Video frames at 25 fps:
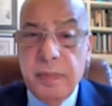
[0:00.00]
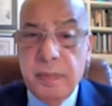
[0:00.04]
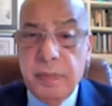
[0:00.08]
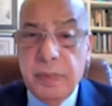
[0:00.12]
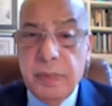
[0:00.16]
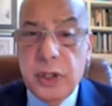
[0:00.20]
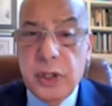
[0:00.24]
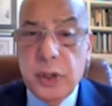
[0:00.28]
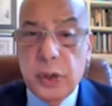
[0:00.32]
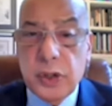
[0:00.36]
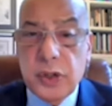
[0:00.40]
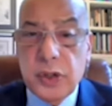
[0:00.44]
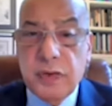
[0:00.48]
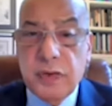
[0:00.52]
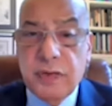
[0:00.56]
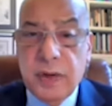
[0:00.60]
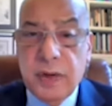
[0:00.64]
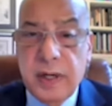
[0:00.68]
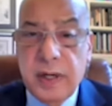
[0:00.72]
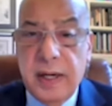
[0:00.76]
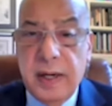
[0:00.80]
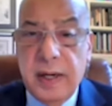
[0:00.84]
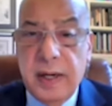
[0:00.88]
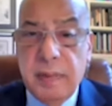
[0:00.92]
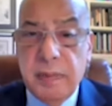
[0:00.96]
because of
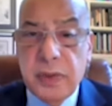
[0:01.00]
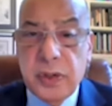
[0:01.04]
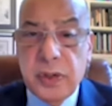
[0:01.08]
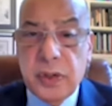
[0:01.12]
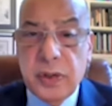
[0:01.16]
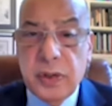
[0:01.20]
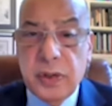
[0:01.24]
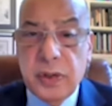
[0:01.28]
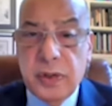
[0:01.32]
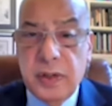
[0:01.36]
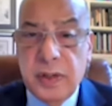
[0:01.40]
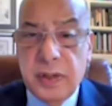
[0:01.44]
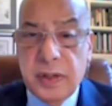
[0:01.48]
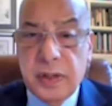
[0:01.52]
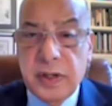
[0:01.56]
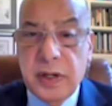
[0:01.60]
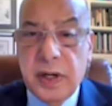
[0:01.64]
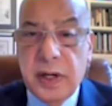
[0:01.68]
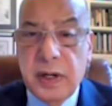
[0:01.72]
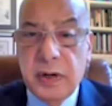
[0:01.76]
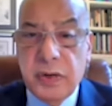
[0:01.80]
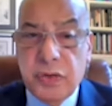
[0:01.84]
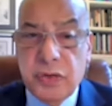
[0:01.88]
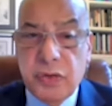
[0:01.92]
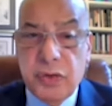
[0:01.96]
claims to their
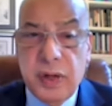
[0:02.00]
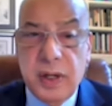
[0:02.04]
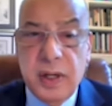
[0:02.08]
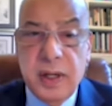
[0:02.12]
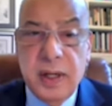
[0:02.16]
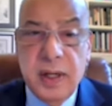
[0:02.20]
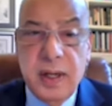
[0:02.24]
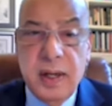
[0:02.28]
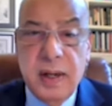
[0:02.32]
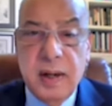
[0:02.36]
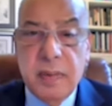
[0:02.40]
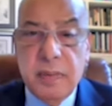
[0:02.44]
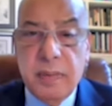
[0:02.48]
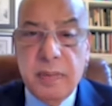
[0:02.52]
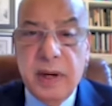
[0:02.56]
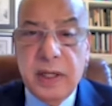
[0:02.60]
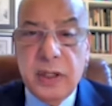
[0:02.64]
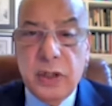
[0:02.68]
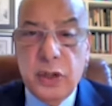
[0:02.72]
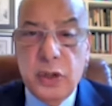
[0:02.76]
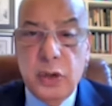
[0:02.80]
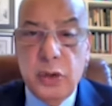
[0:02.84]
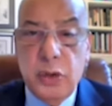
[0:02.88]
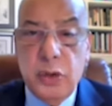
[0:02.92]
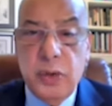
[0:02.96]
territory by
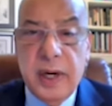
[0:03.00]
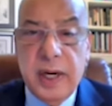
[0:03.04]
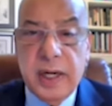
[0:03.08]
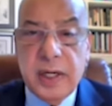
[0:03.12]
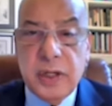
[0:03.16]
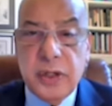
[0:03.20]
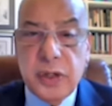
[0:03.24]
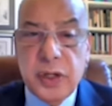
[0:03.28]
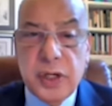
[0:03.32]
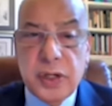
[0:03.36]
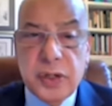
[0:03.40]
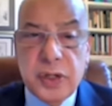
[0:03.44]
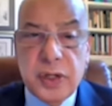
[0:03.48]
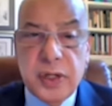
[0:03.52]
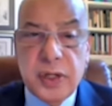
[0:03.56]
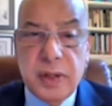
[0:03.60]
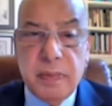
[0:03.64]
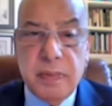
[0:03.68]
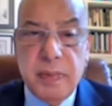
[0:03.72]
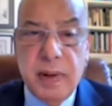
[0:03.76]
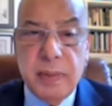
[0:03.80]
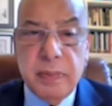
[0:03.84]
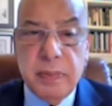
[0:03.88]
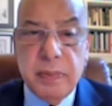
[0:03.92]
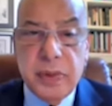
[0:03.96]
2 existing
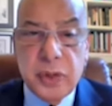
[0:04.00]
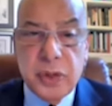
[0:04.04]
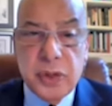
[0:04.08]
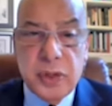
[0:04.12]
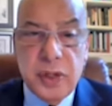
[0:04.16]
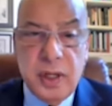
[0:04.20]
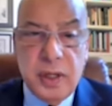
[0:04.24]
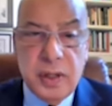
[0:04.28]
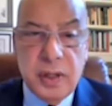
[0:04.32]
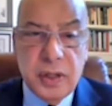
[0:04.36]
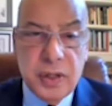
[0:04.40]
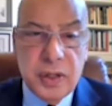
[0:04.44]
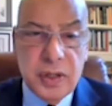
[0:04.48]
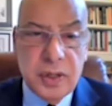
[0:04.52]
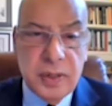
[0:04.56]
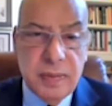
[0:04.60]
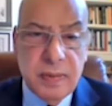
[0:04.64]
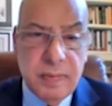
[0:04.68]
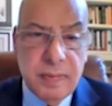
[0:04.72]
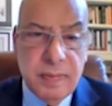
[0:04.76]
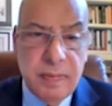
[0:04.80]
member states.